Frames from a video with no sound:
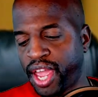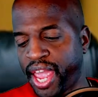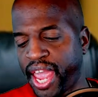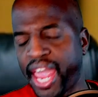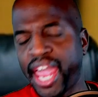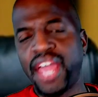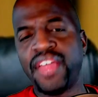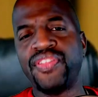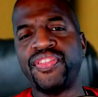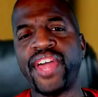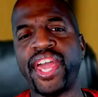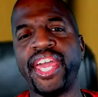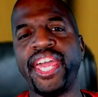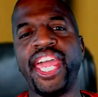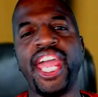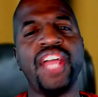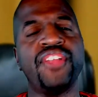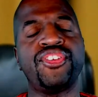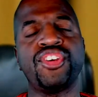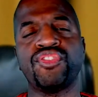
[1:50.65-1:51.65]
And they
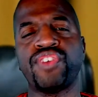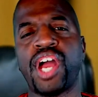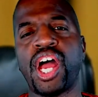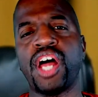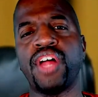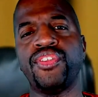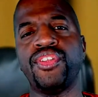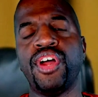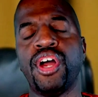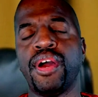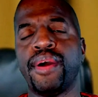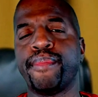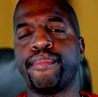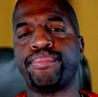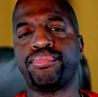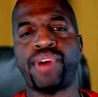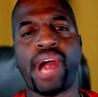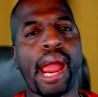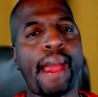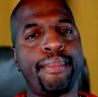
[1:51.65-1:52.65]
hint around
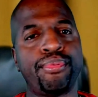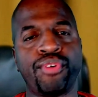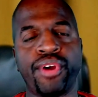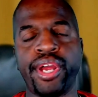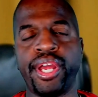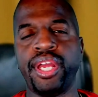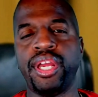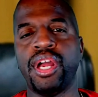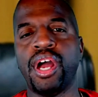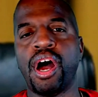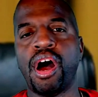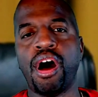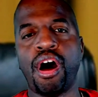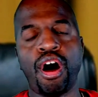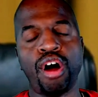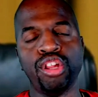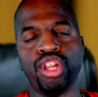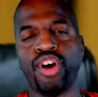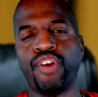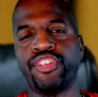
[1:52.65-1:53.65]
bribery
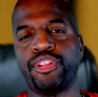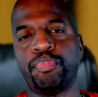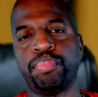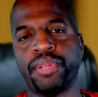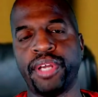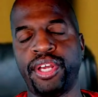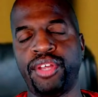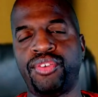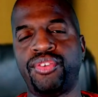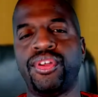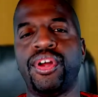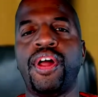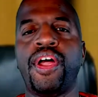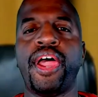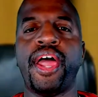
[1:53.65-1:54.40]
all over the place.